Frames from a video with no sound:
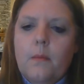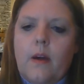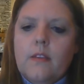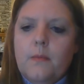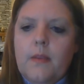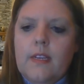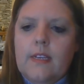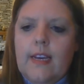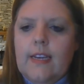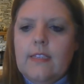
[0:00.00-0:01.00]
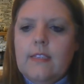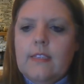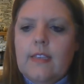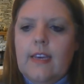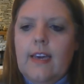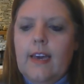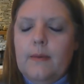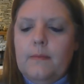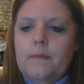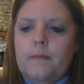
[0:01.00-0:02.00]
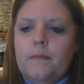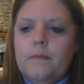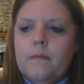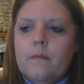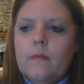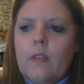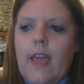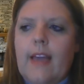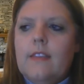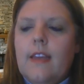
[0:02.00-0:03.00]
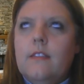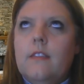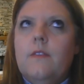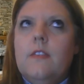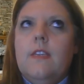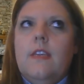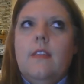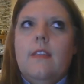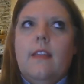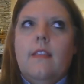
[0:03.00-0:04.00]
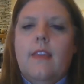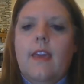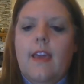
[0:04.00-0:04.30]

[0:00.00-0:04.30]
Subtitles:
possibly does has an activity that